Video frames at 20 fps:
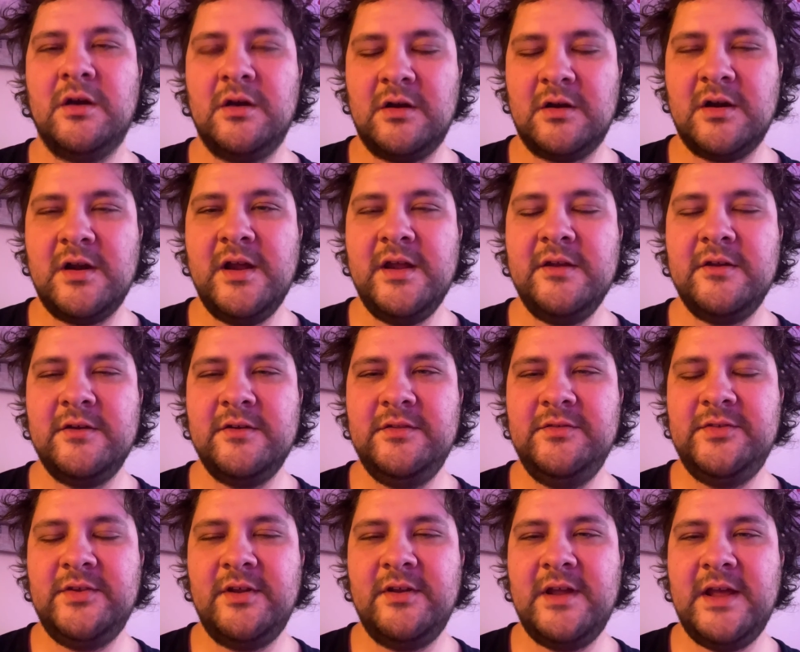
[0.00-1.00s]
All right,
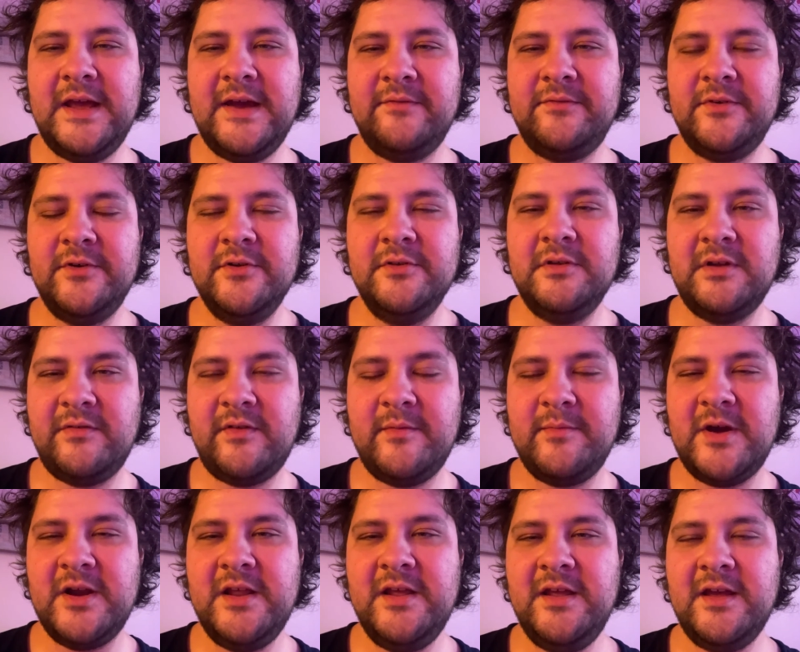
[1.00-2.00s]
good Sunday afternoon,
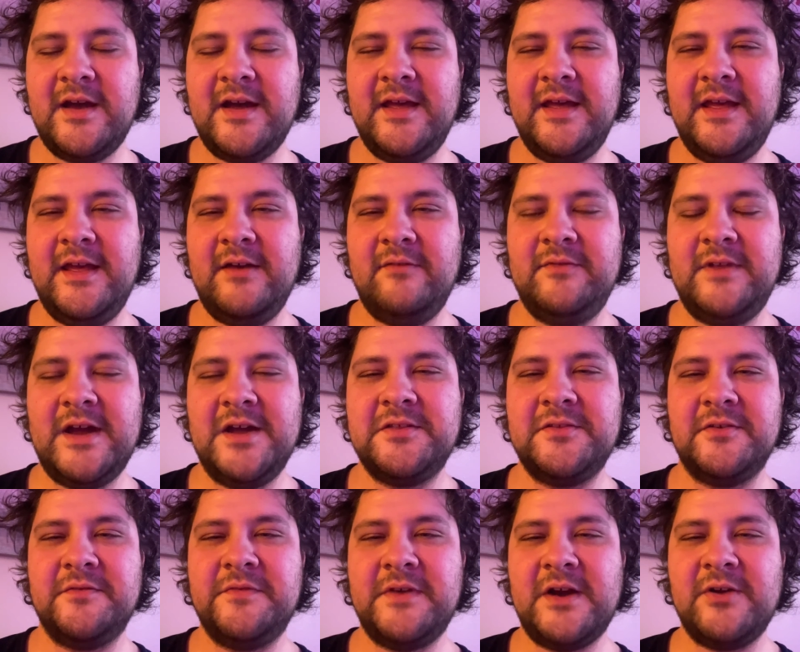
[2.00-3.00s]
everybody. I have Dr.